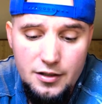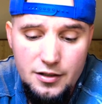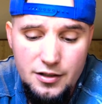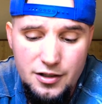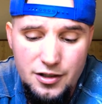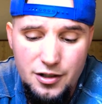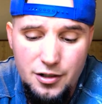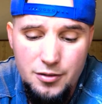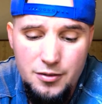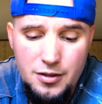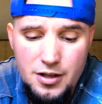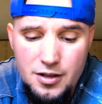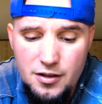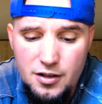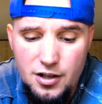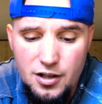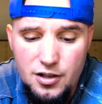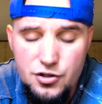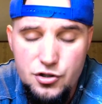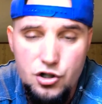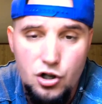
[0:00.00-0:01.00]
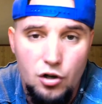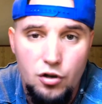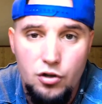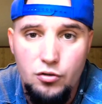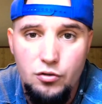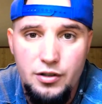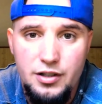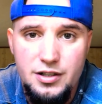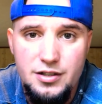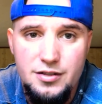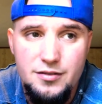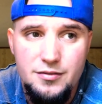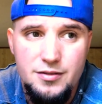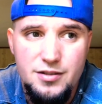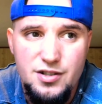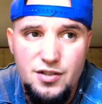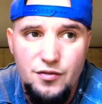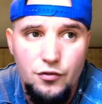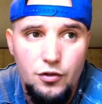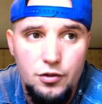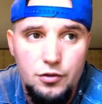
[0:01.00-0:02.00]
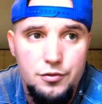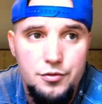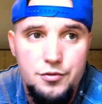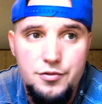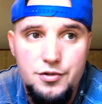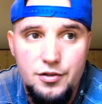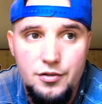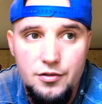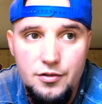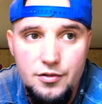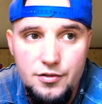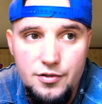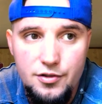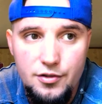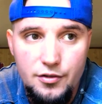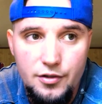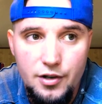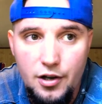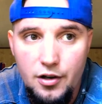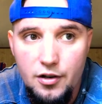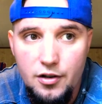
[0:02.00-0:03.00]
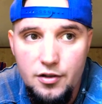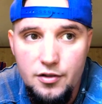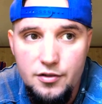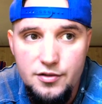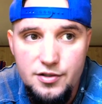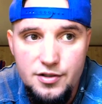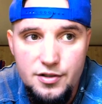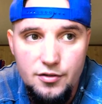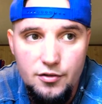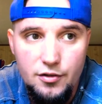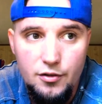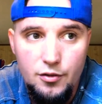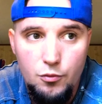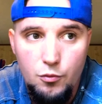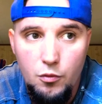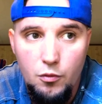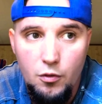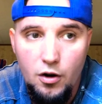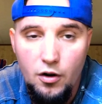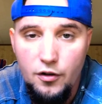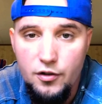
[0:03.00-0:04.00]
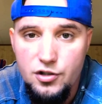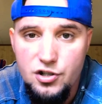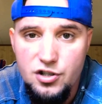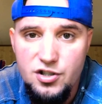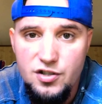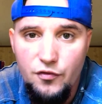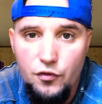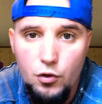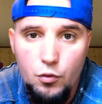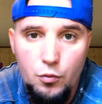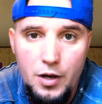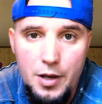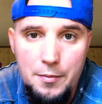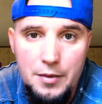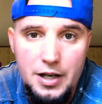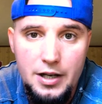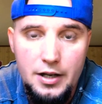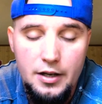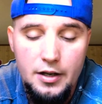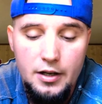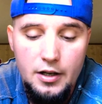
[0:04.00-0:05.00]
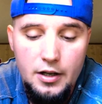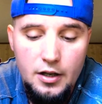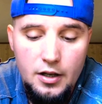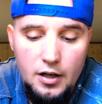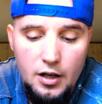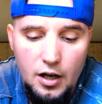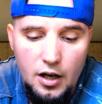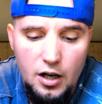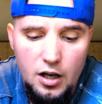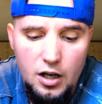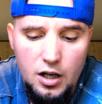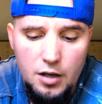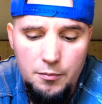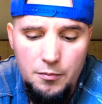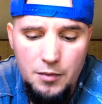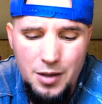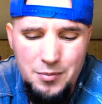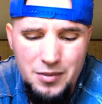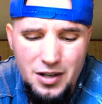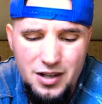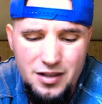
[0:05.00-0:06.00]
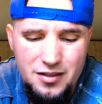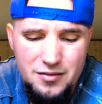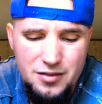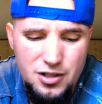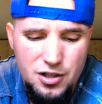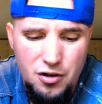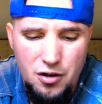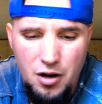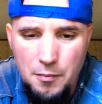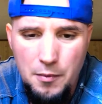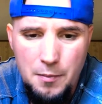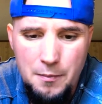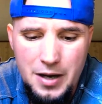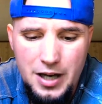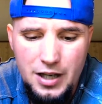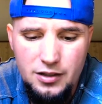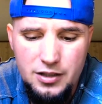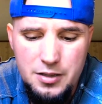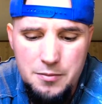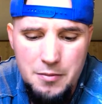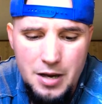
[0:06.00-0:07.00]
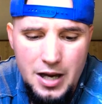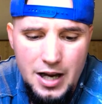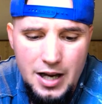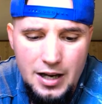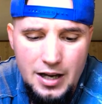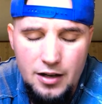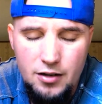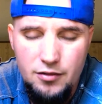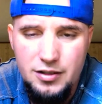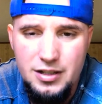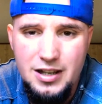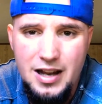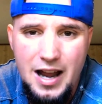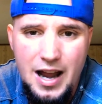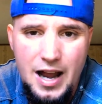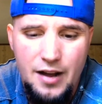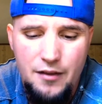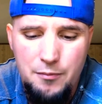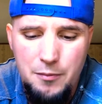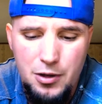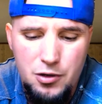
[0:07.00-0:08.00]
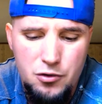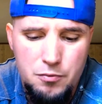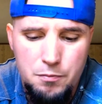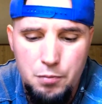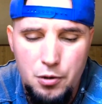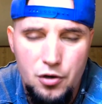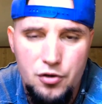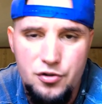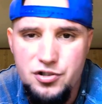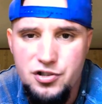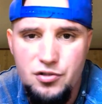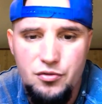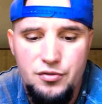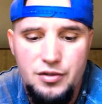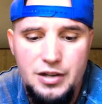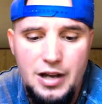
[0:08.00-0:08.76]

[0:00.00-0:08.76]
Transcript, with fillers: You know, uh, journaling is for losers or nerds or, or just for women. Um, I'm not, you know, I'm a manly man. I don't need to have my own personal